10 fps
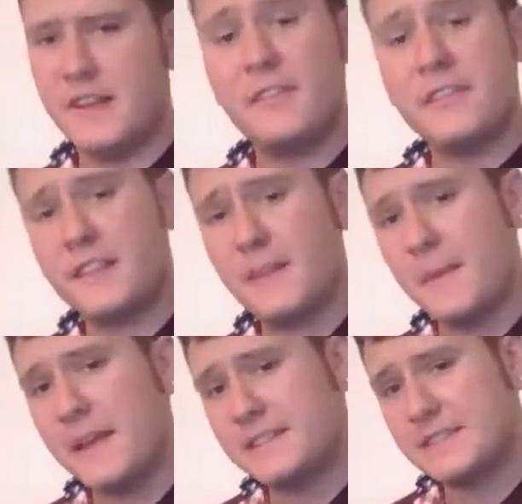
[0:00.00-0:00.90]
Everything that
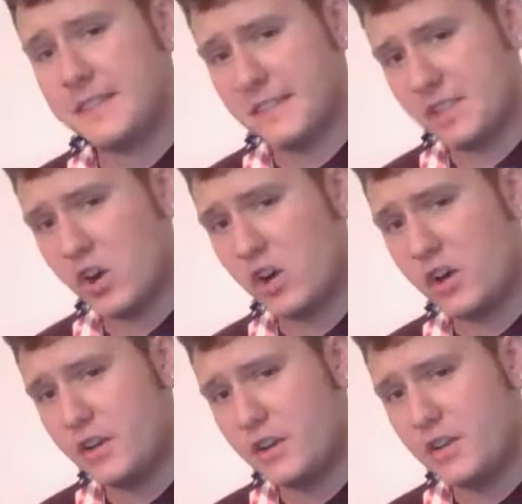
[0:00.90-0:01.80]
makes a
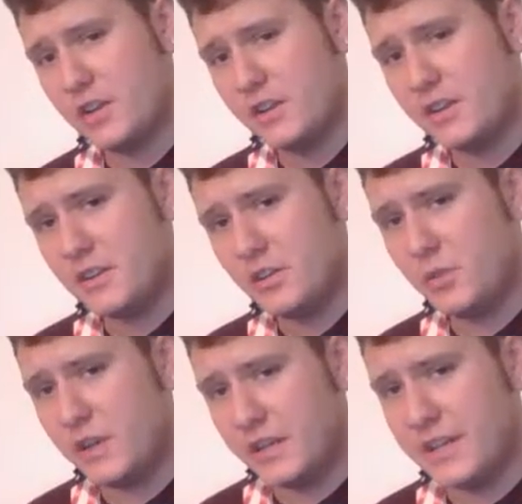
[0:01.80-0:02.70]
guitar do
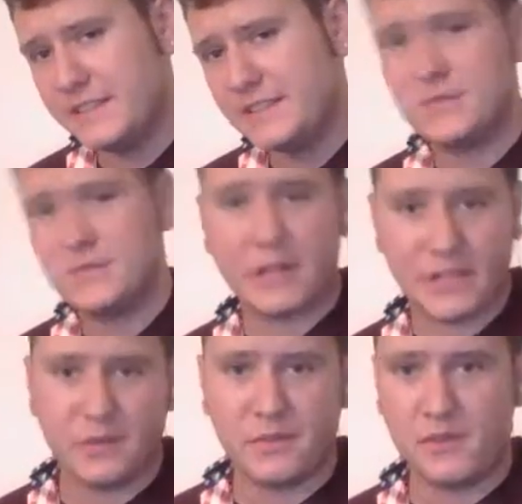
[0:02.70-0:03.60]
what it does, we're going
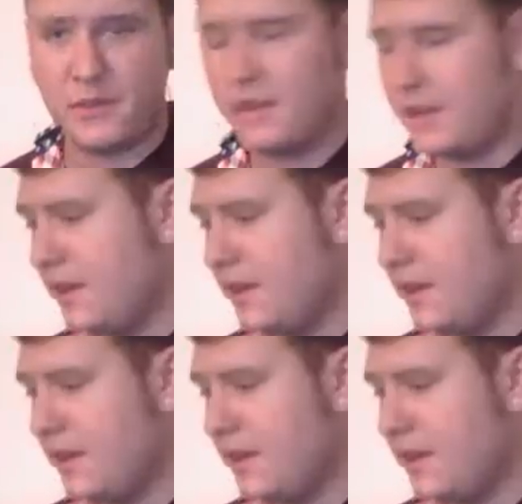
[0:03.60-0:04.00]
to go through it.